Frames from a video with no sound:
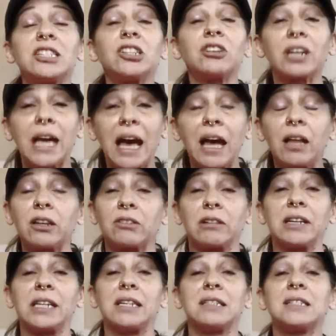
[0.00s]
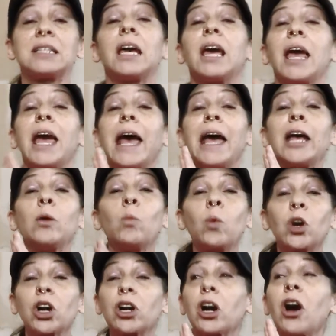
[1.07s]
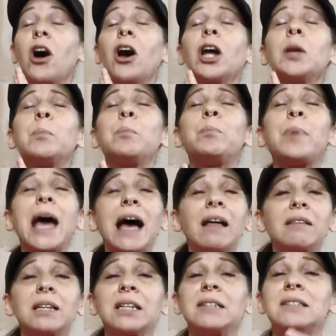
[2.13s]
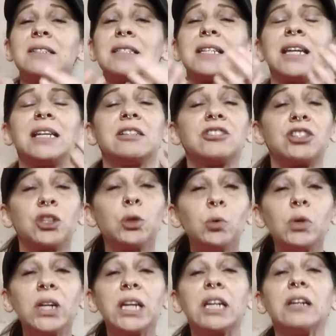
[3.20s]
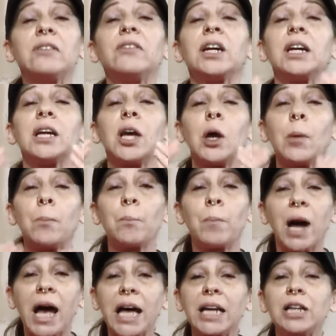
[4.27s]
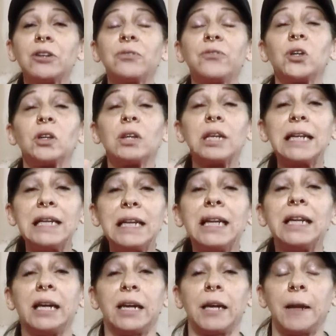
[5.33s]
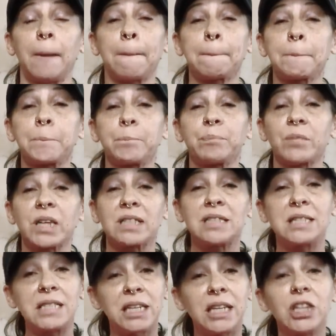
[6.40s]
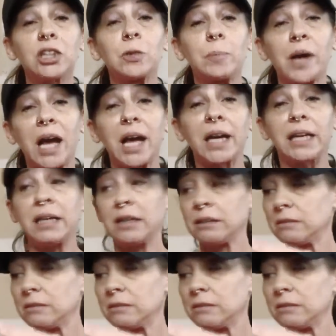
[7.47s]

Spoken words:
your calories and work on balanced, intuitive, mindful eating. See your body,